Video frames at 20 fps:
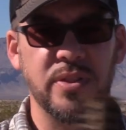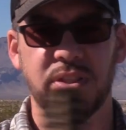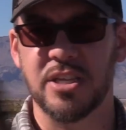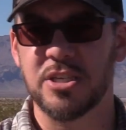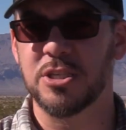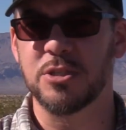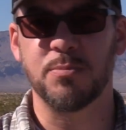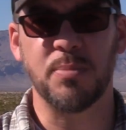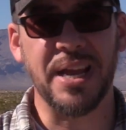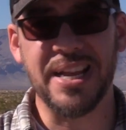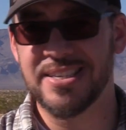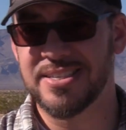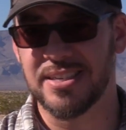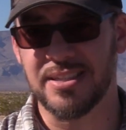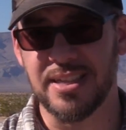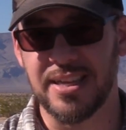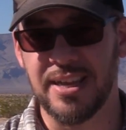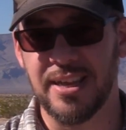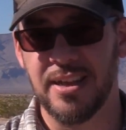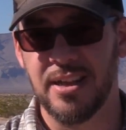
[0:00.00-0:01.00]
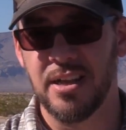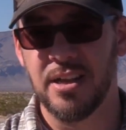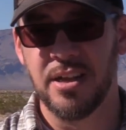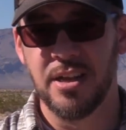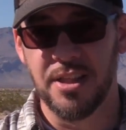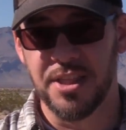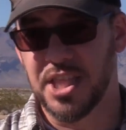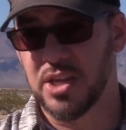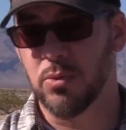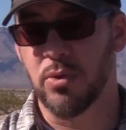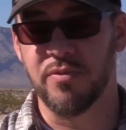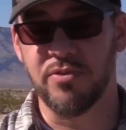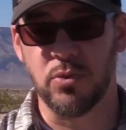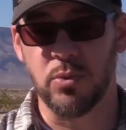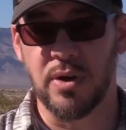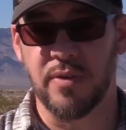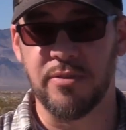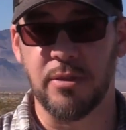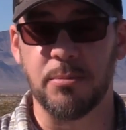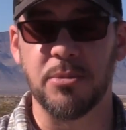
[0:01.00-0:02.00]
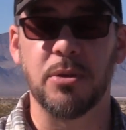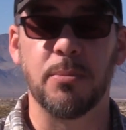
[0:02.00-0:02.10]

and this is basically the review of them.